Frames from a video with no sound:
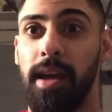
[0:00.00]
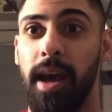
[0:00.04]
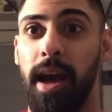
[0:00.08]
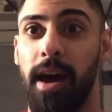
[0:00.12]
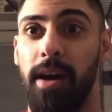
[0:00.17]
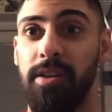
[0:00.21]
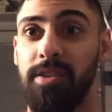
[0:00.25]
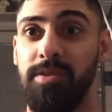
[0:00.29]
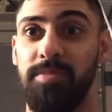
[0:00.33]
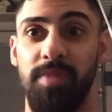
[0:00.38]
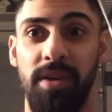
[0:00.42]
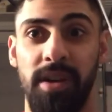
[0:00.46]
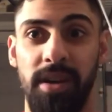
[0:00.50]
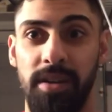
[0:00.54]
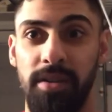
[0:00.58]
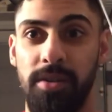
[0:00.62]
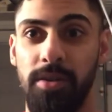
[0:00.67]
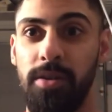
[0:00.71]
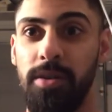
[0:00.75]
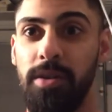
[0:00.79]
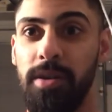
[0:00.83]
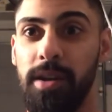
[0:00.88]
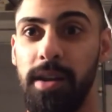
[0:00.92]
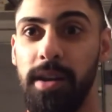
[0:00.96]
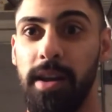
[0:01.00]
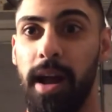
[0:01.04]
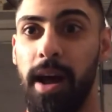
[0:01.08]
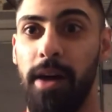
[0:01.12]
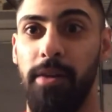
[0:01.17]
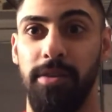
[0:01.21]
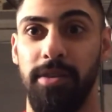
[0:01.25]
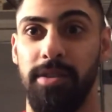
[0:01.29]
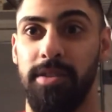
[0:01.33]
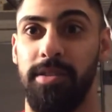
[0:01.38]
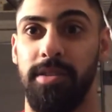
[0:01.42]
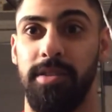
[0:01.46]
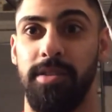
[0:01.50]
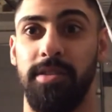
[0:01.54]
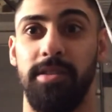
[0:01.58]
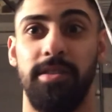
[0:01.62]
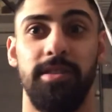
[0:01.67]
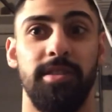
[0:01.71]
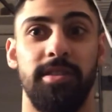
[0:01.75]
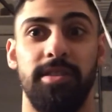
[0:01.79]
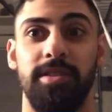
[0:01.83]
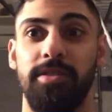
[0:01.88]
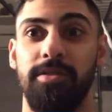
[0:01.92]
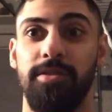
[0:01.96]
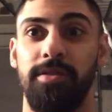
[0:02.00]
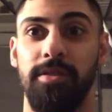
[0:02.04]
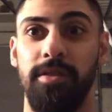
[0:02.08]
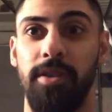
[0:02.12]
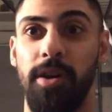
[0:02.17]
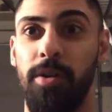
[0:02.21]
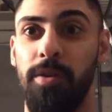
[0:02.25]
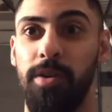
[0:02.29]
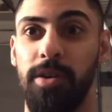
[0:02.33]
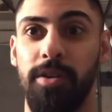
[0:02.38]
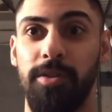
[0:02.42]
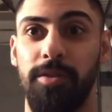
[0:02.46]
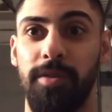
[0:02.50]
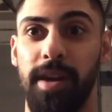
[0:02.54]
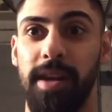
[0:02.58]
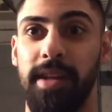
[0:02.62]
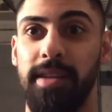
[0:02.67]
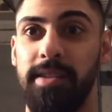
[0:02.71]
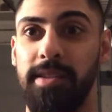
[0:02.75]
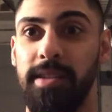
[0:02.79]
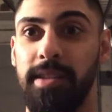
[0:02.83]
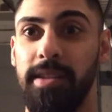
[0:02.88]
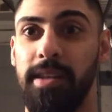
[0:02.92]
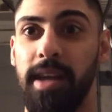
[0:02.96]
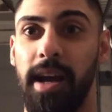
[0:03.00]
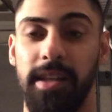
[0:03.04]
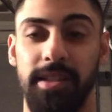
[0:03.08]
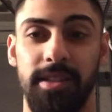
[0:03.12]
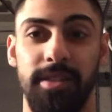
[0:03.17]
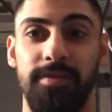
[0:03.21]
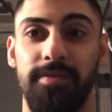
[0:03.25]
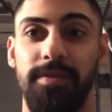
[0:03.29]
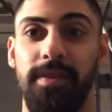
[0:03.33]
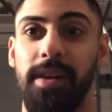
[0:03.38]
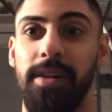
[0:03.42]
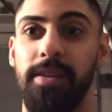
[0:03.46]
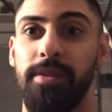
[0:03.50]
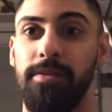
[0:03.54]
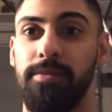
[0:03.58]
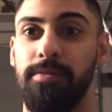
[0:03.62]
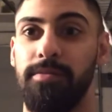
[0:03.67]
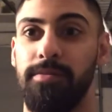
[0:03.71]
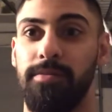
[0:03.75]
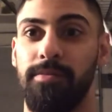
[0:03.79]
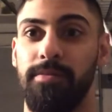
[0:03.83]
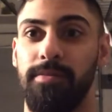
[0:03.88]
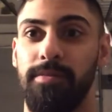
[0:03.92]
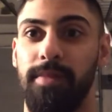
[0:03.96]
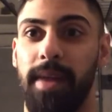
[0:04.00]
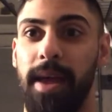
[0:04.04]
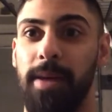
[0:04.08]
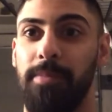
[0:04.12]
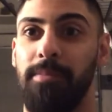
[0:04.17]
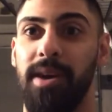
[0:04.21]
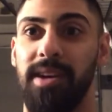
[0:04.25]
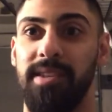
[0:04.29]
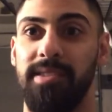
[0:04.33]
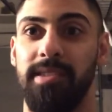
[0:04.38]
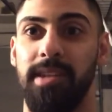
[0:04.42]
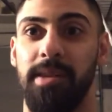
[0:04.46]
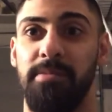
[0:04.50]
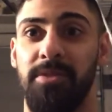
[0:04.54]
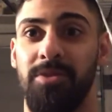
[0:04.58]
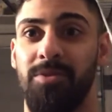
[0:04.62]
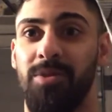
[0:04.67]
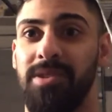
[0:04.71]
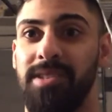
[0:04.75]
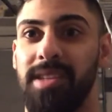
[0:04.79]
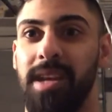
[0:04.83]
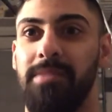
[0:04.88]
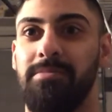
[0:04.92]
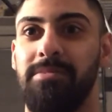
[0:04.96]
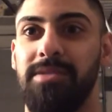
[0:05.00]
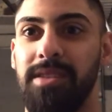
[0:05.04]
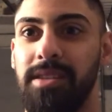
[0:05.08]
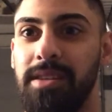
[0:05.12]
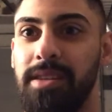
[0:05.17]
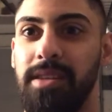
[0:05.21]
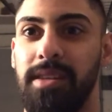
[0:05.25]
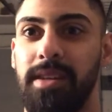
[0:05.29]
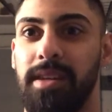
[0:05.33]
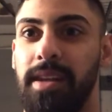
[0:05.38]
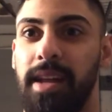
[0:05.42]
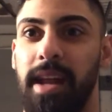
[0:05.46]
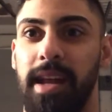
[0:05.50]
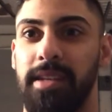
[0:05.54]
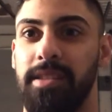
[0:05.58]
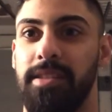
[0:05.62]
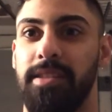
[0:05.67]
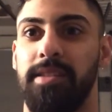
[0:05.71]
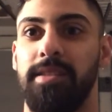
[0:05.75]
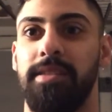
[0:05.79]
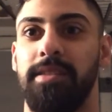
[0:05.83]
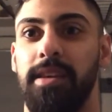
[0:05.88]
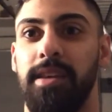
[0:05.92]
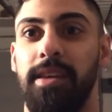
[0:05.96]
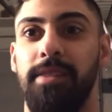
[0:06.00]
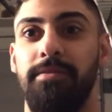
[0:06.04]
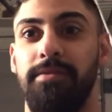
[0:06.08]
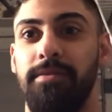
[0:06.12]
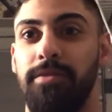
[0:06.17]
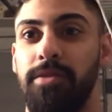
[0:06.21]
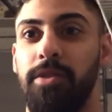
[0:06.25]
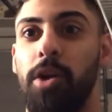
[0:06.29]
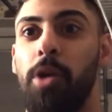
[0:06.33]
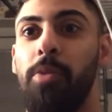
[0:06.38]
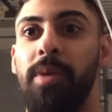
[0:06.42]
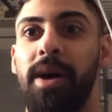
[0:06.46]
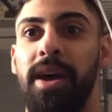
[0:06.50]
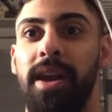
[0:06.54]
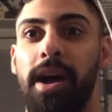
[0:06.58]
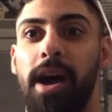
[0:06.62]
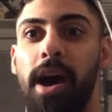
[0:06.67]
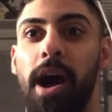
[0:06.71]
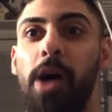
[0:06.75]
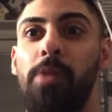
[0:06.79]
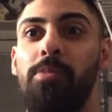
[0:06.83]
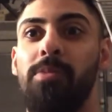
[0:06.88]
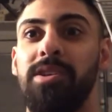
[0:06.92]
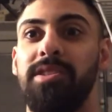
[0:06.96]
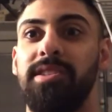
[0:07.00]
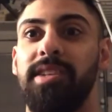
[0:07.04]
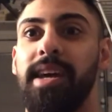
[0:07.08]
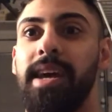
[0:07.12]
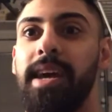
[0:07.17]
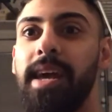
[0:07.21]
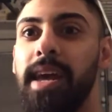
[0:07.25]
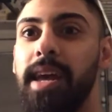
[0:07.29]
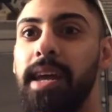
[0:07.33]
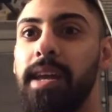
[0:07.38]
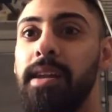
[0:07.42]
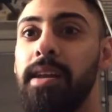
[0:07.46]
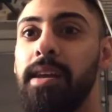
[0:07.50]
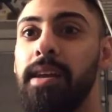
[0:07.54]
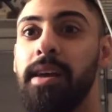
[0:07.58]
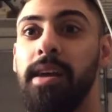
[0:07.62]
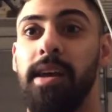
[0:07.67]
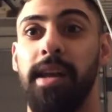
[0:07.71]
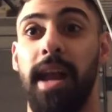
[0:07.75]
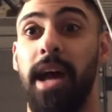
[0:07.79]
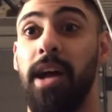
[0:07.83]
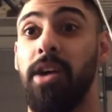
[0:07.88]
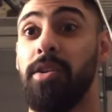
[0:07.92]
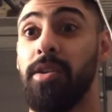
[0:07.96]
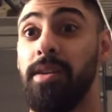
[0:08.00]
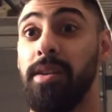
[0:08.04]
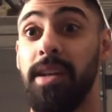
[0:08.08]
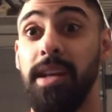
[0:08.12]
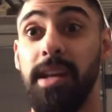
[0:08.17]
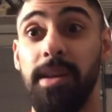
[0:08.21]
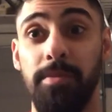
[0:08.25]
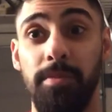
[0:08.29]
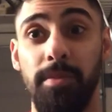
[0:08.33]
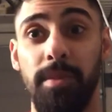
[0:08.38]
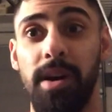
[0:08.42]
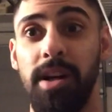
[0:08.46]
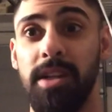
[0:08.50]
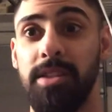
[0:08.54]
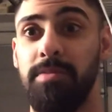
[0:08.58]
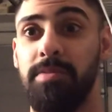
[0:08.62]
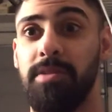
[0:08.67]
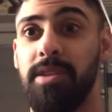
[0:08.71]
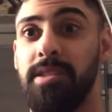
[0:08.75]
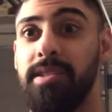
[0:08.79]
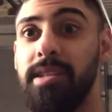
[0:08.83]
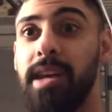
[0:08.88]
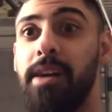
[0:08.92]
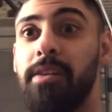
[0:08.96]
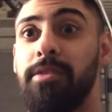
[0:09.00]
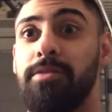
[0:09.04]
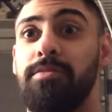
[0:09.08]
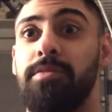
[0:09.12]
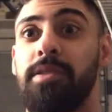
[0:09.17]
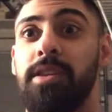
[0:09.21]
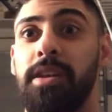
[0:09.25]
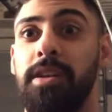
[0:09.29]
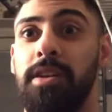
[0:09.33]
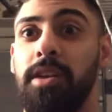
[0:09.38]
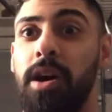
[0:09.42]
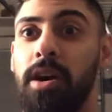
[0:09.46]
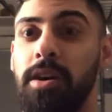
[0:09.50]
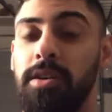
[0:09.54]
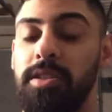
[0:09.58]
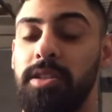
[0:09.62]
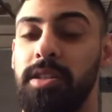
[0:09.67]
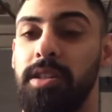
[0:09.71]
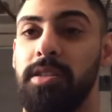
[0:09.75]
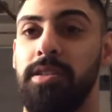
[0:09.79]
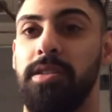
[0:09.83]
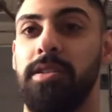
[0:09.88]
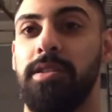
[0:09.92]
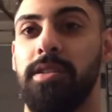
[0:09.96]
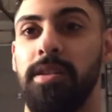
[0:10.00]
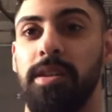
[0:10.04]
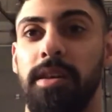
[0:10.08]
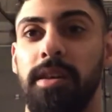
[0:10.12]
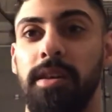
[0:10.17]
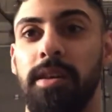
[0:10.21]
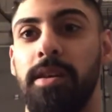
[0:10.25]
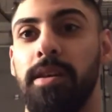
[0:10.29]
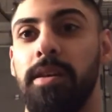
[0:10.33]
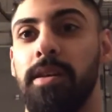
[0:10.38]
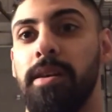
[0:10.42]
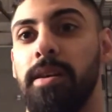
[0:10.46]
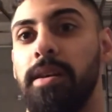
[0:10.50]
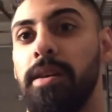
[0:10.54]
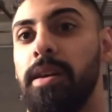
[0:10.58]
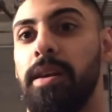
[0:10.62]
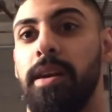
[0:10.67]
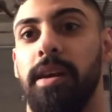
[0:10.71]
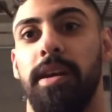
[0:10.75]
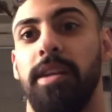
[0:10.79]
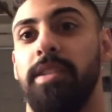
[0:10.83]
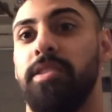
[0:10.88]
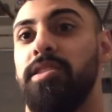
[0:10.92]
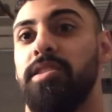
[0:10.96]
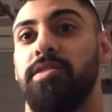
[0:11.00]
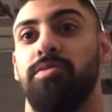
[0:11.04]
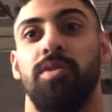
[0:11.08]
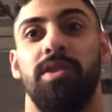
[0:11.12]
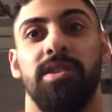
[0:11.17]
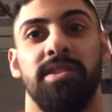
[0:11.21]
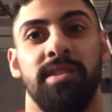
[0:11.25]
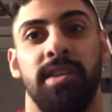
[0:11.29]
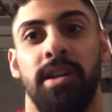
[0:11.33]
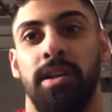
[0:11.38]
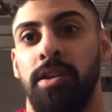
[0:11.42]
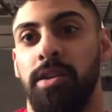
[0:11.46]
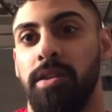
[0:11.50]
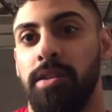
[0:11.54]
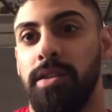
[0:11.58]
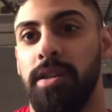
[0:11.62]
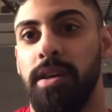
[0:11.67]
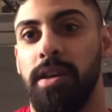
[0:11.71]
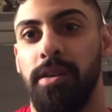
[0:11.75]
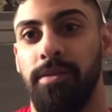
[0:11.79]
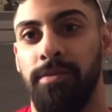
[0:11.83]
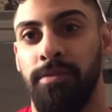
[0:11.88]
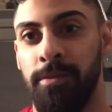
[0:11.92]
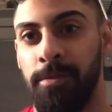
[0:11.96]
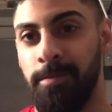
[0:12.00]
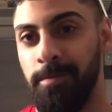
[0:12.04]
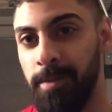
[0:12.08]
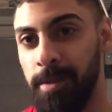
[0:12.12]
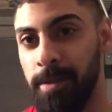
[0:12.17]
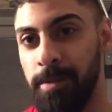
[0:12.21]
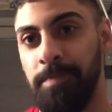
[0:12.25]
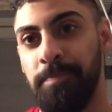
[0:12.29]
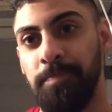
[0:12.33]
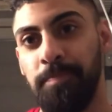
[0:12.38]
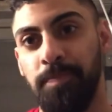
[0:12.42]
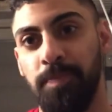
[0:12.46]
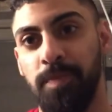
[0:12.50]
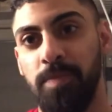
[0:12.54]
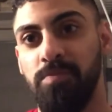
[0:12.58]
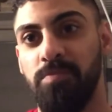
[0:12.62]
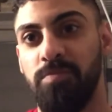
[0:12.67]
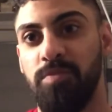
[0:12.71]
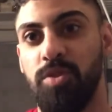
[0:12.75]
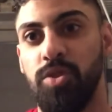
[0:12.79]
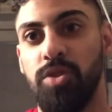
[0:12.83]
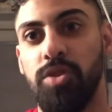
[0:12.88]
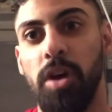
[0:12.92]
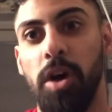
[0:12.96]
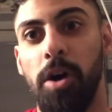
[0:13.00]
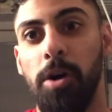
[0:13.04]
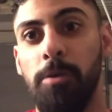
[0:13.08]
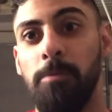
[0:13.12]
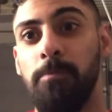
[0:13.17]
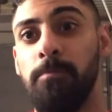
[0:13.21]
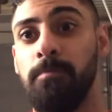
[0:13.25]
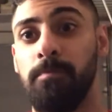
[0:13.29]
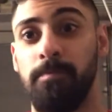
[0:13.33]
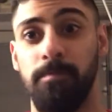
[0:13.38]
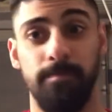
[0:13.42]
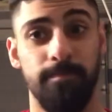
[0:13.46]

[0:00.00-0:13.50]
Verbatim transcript: I was paranoid. I was just going crazy. I just felt like my stomach was empty and I just even no matter how much I ate and I couldn't eat much because I was really nauseous it just wasn't a good deal for me so